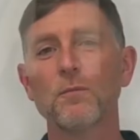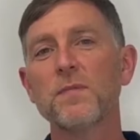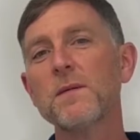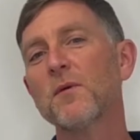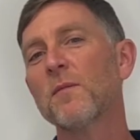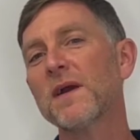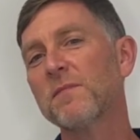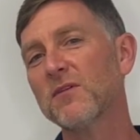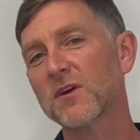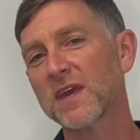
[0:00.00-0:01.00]
people might
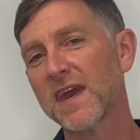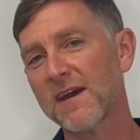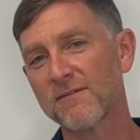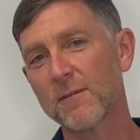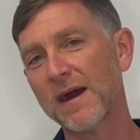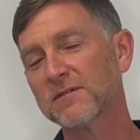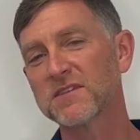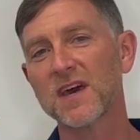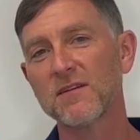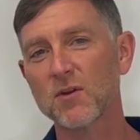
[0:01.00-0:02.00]
be looking at from
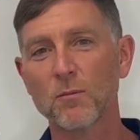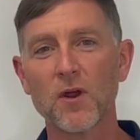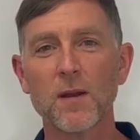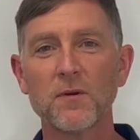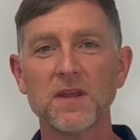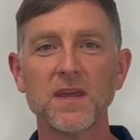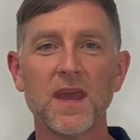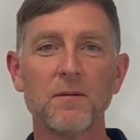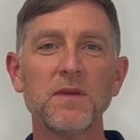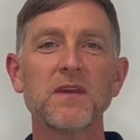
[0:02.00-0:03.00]
outside of your property
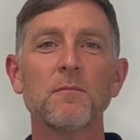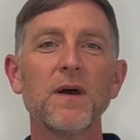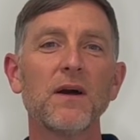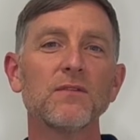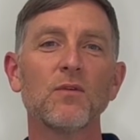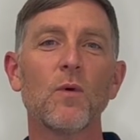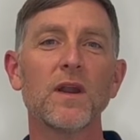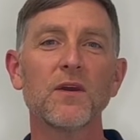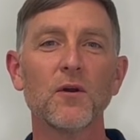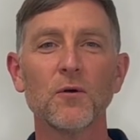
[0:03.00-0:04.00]
and be compelled to want
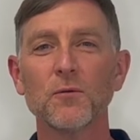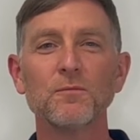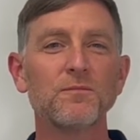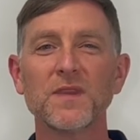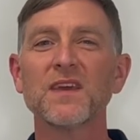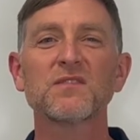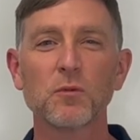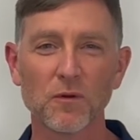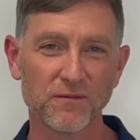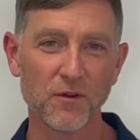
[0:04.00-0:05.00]
to go
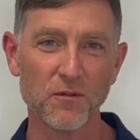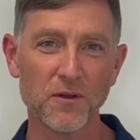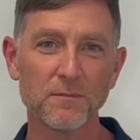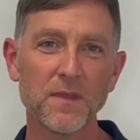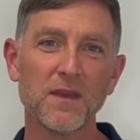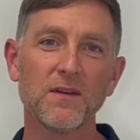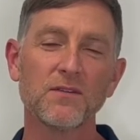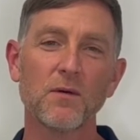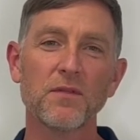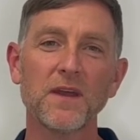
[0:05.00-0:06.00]
explore further.
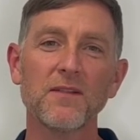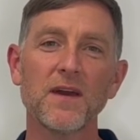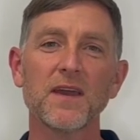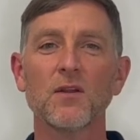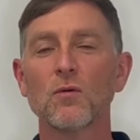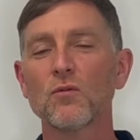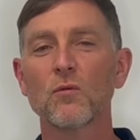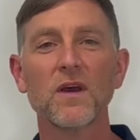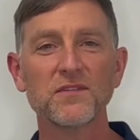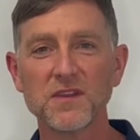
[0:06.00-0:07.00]
So think like an old
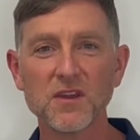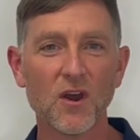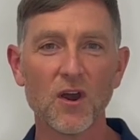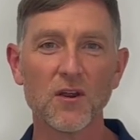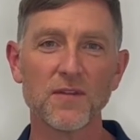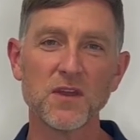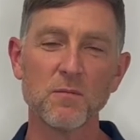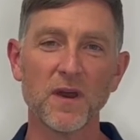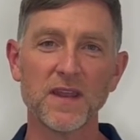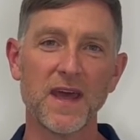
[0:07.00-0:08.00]
rusty car that you
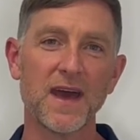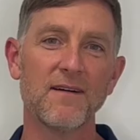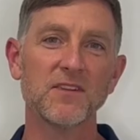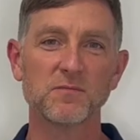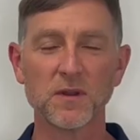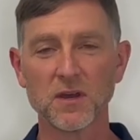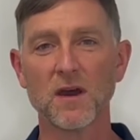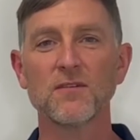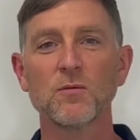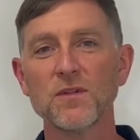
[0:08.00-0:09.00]
might have that's been
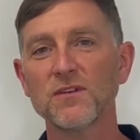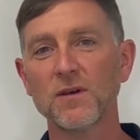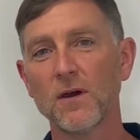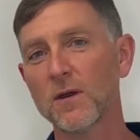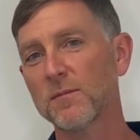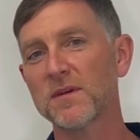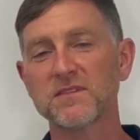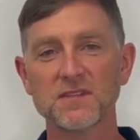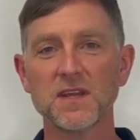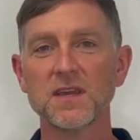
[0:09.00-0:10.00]
covered with a tarp that's
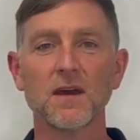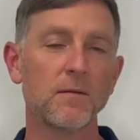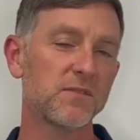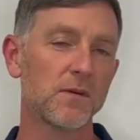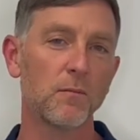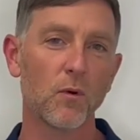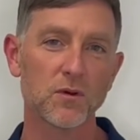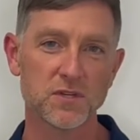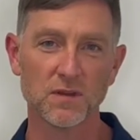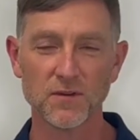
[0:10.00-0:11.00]
sitting on some
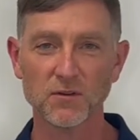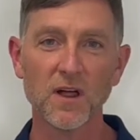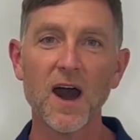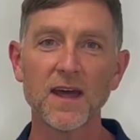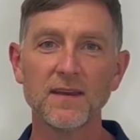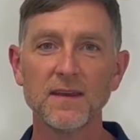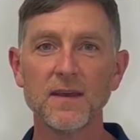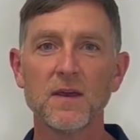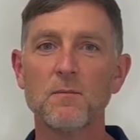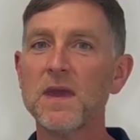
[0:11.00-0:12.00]
portion of your lot.
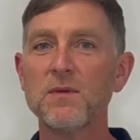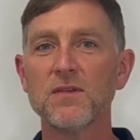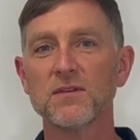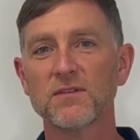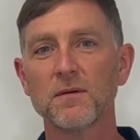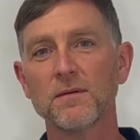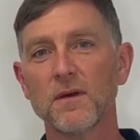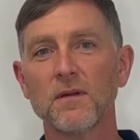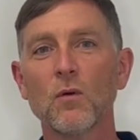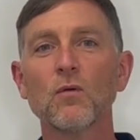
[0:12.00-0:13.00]
Maybe there's
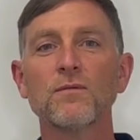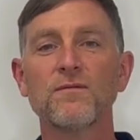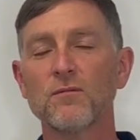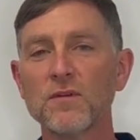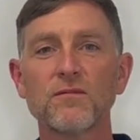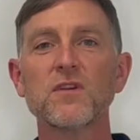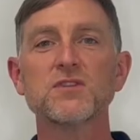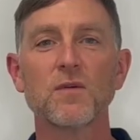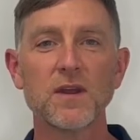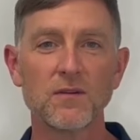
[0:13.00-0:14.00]
an old
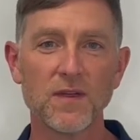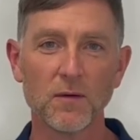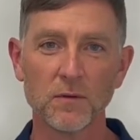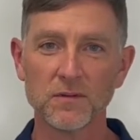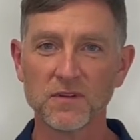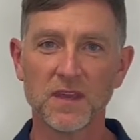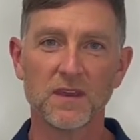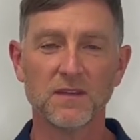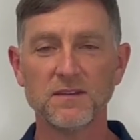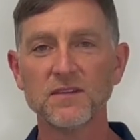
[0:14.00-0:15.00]
refrigerator that was
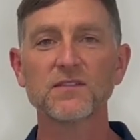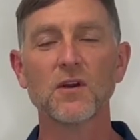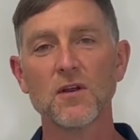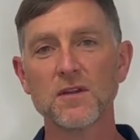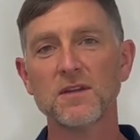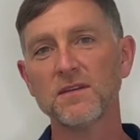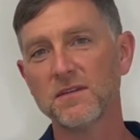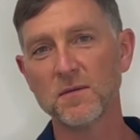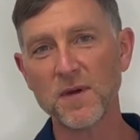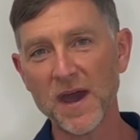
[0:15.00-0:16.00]
discarded into
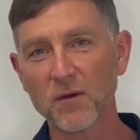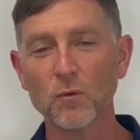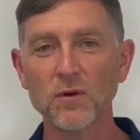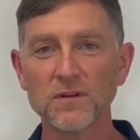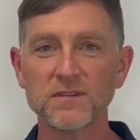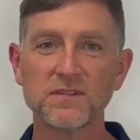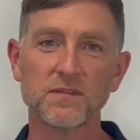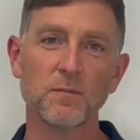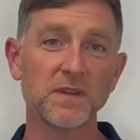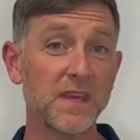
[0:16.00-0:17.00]
the backwoods
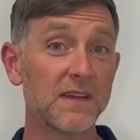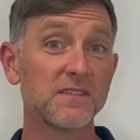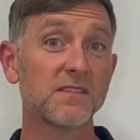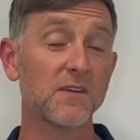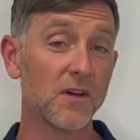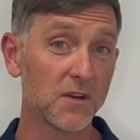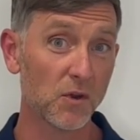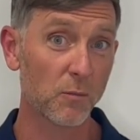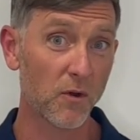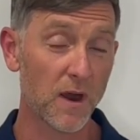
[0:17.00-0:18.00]
but yet still on
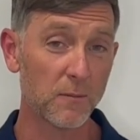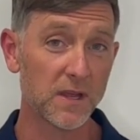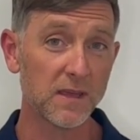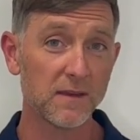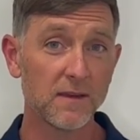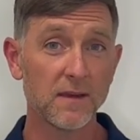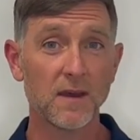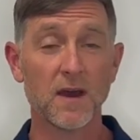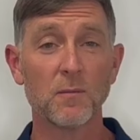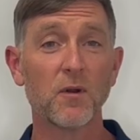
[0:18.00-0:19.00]
your property.
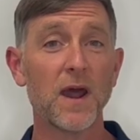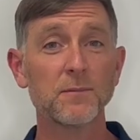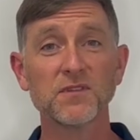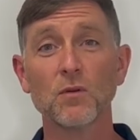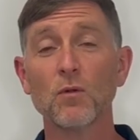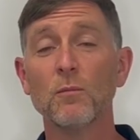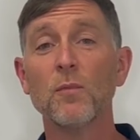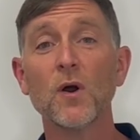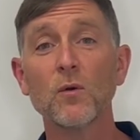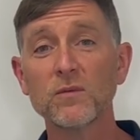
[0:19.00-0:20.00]
Perhaps an old
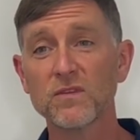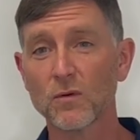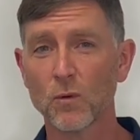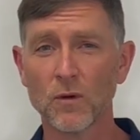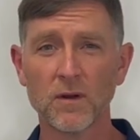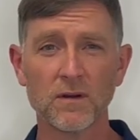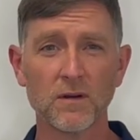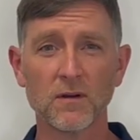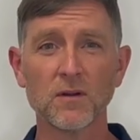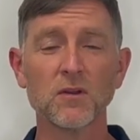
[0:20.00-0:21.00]
boat
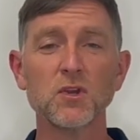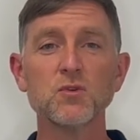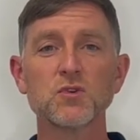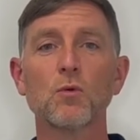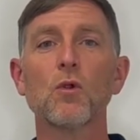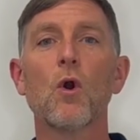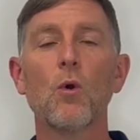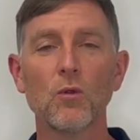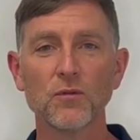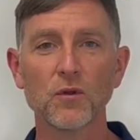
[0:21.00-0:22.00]
or an unusual
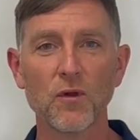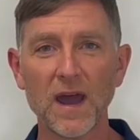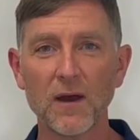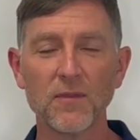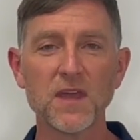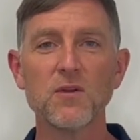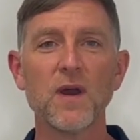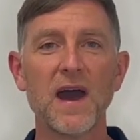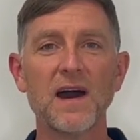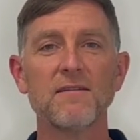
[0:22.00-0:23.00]
hole in the ground that you
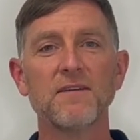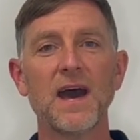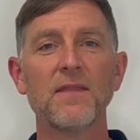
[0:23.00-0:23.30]
have